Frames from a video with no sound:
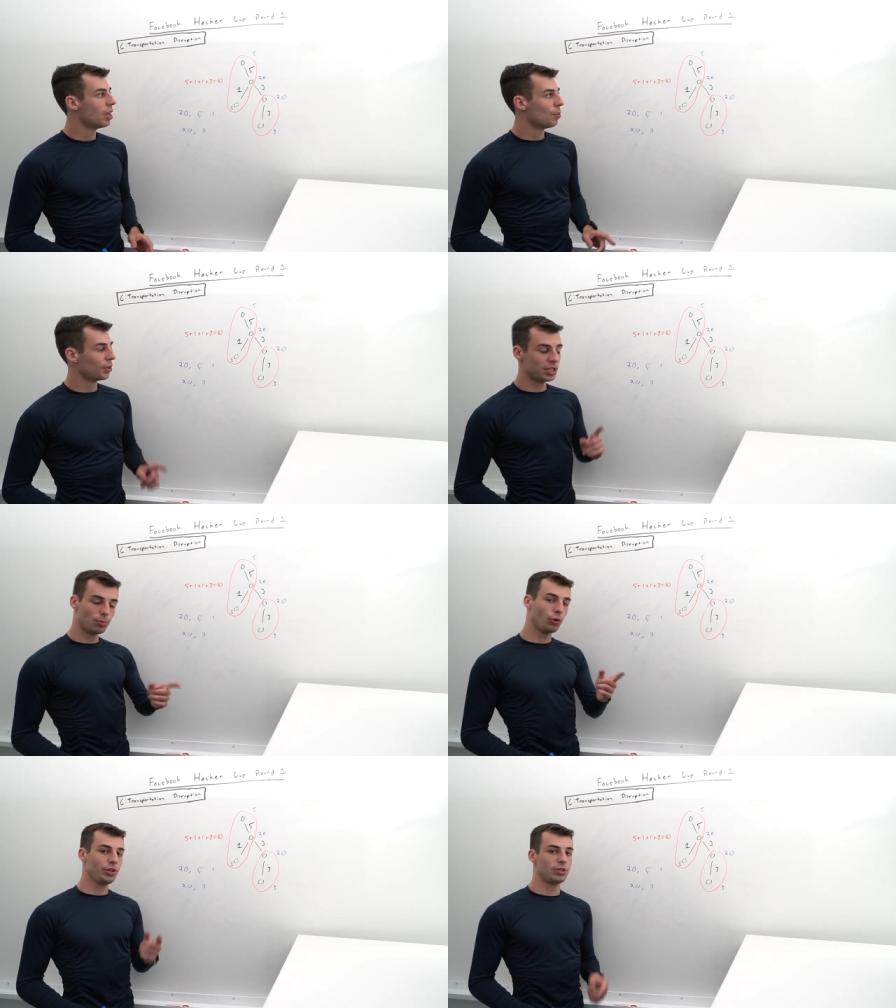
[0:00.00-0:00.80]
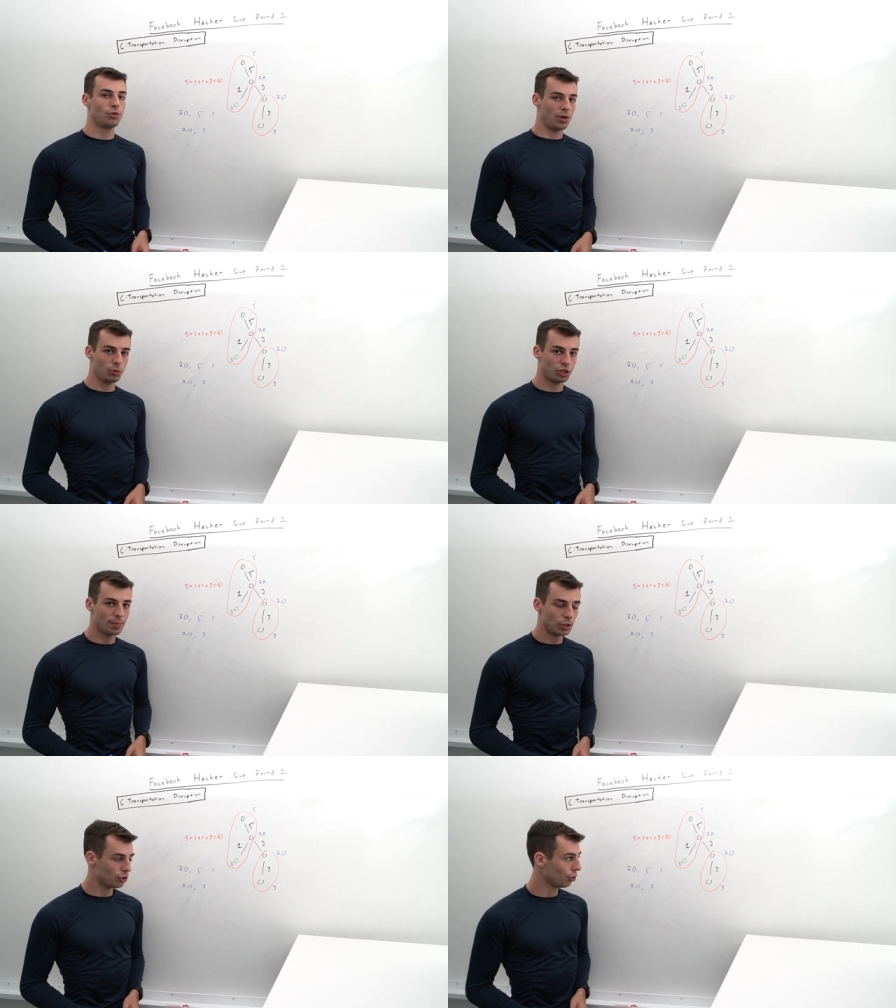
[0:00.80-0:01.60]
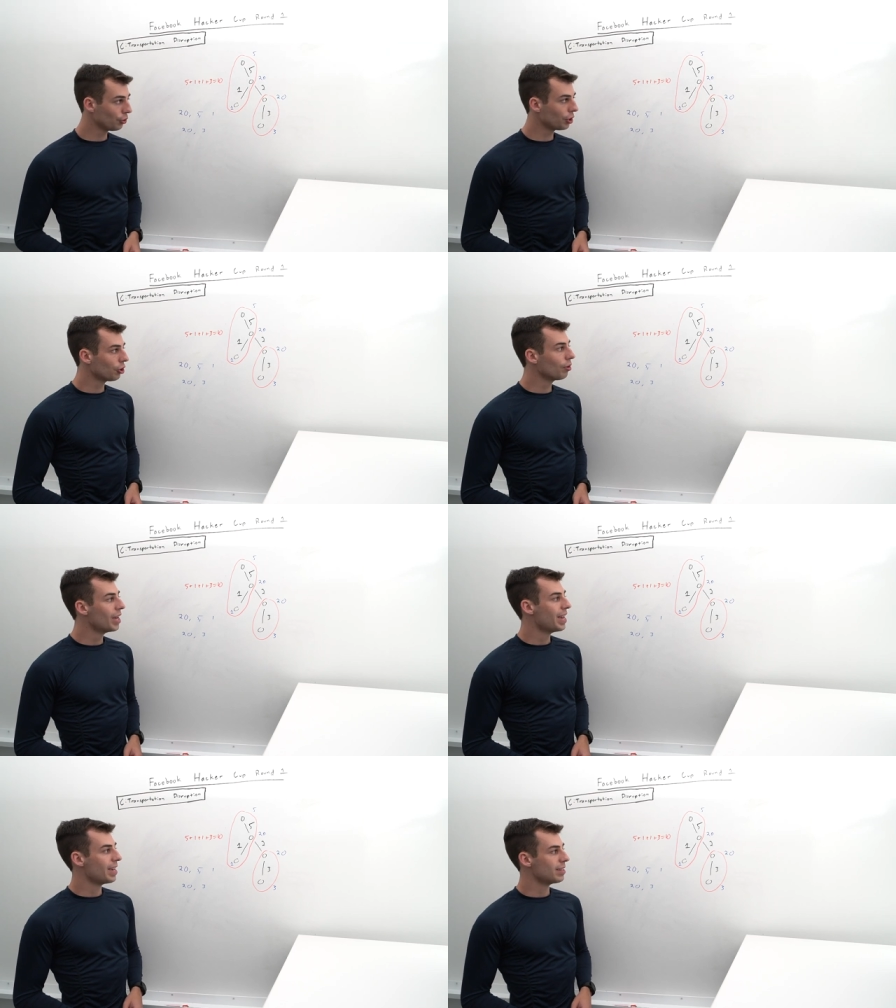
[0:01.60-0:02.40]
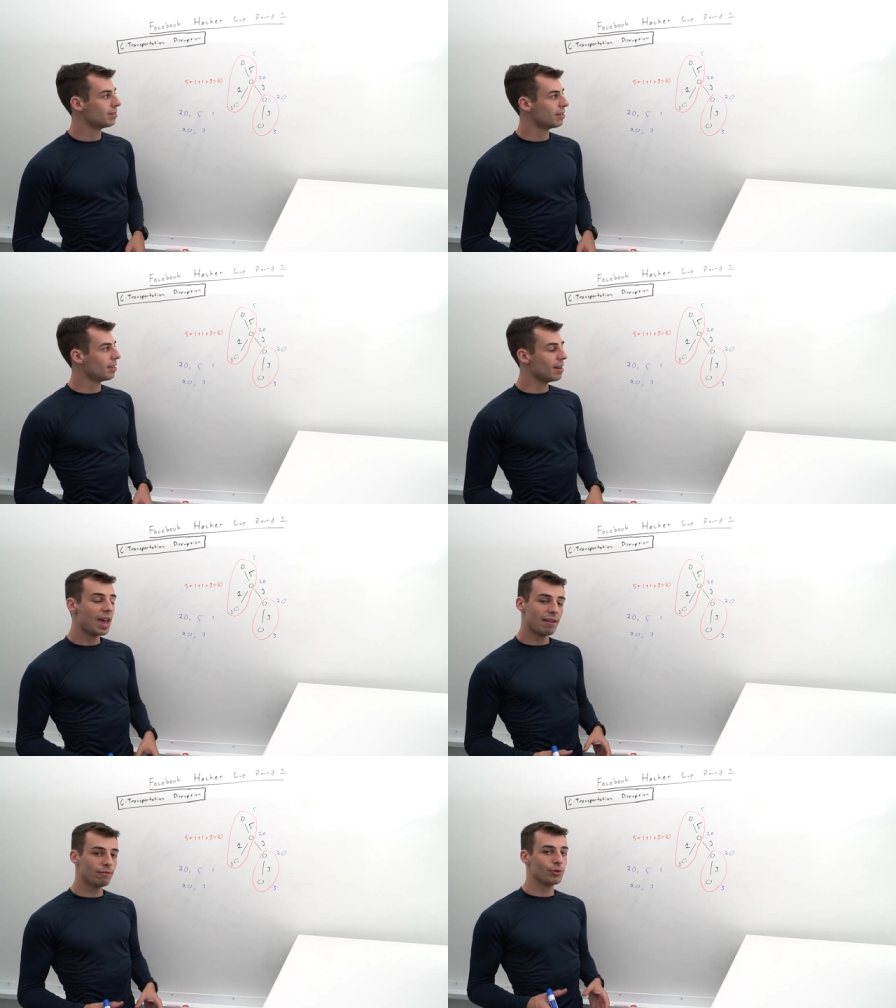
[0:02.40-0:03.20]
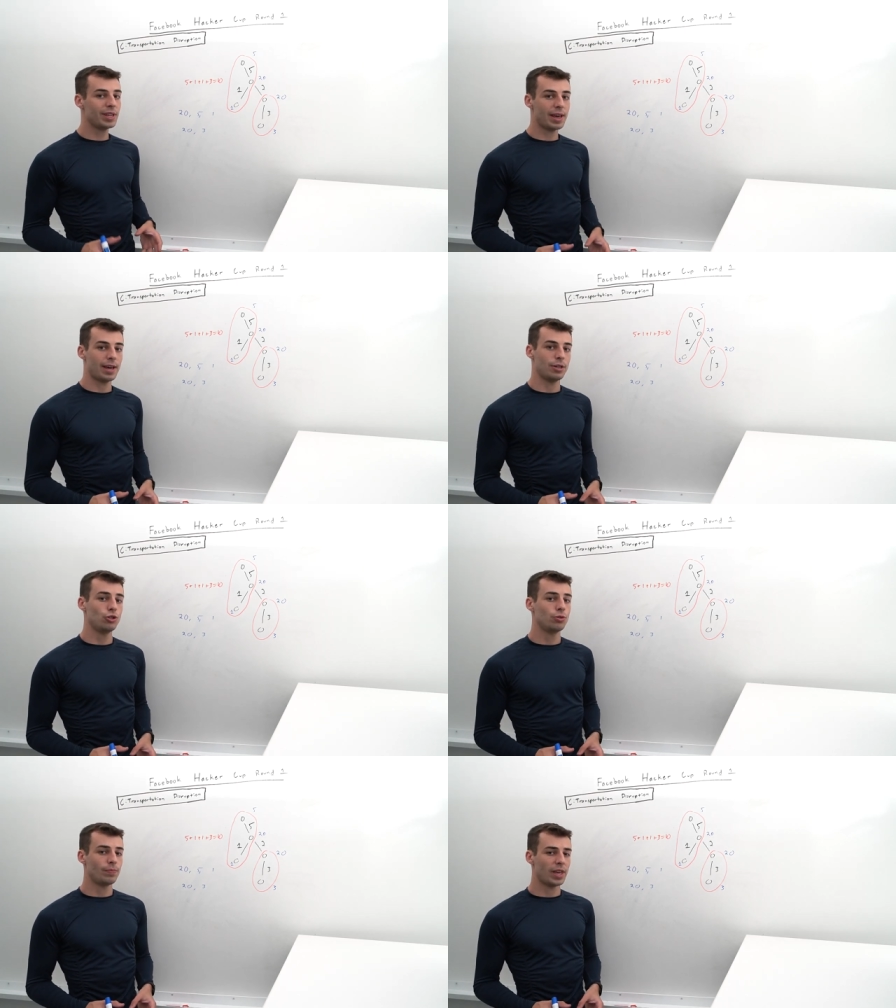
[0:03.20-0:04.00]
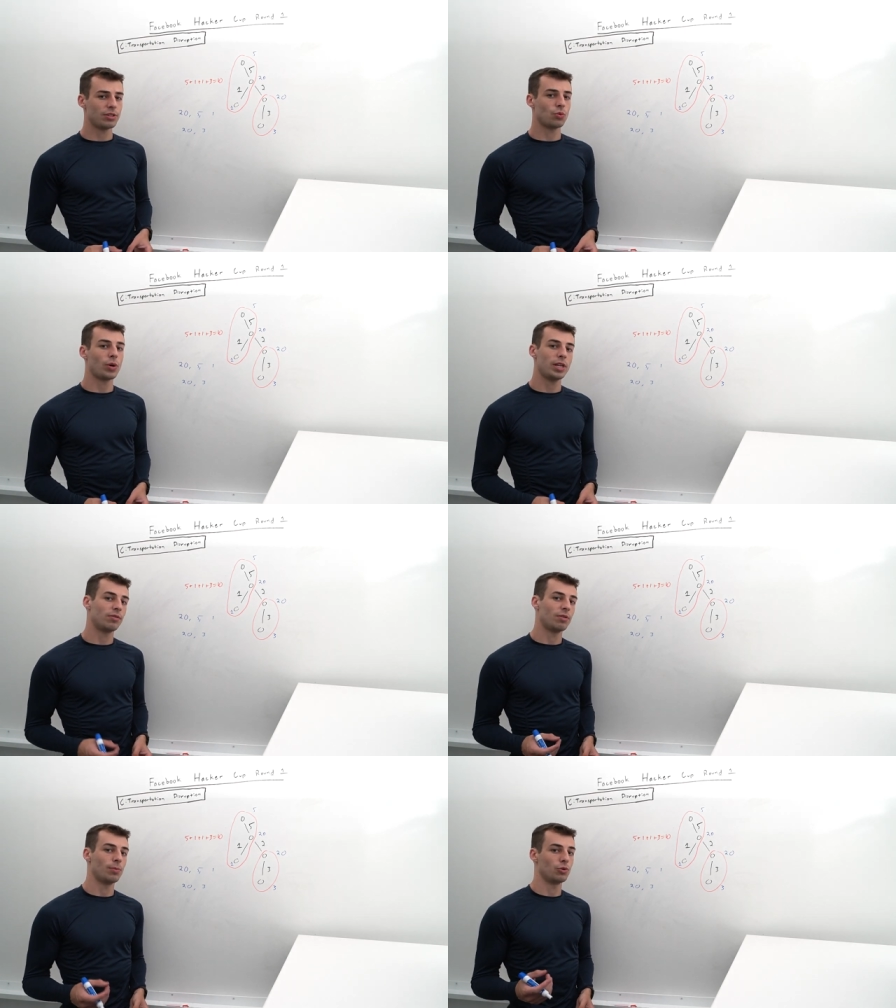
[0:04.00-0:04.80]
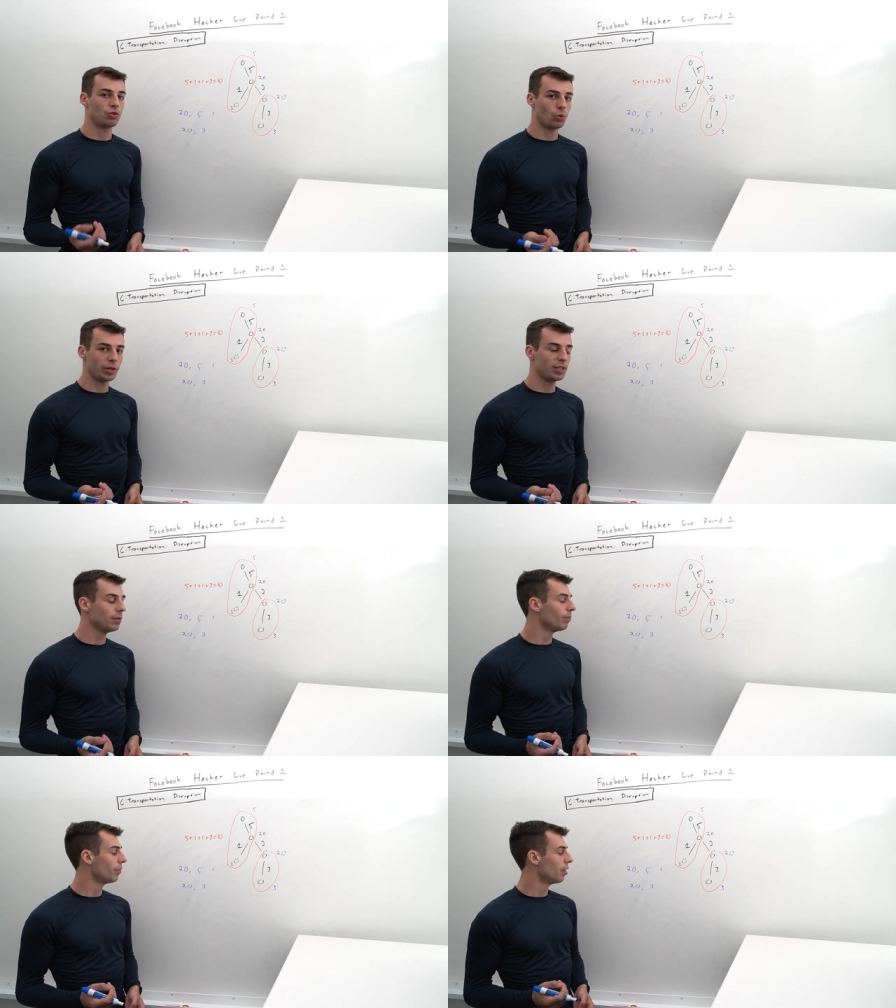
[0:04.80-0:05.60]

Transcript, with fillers: But the important constraint, which I mentioned earlier, is that every edge has a weight of at most 20,